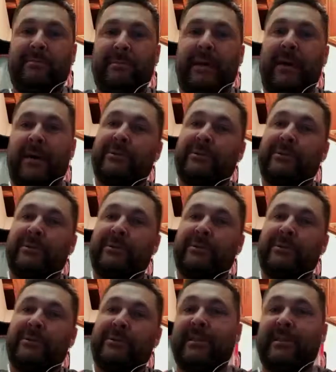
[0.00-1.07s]
good if he was
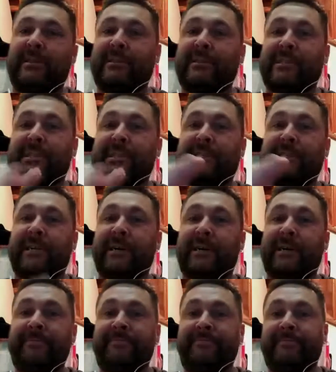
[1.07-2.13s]
that was a 69.
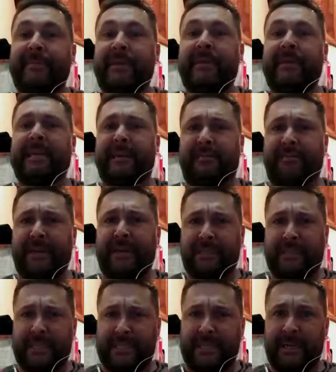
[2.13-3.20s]
Is that a figure
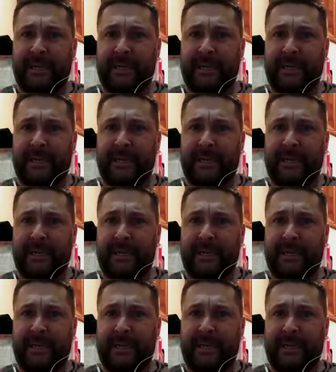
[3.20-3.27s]
69?